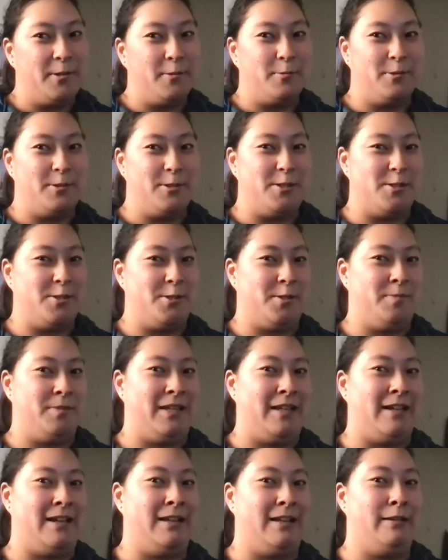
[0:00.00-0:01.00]
which is
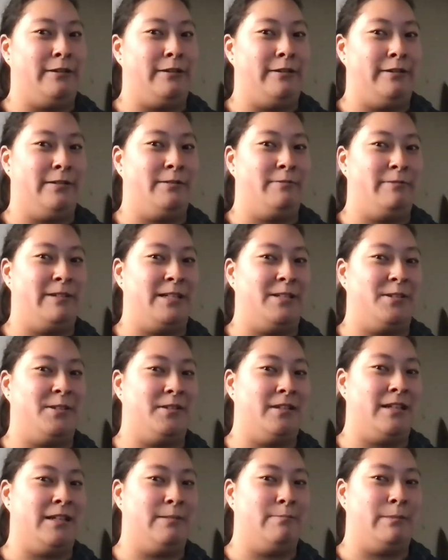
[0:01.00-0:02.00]
something I learned
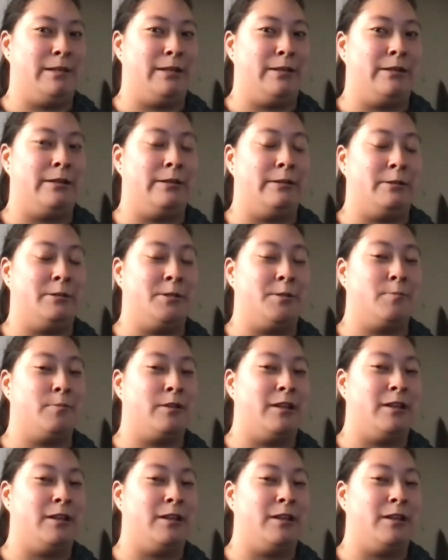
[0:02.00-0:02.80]
recently in my leadership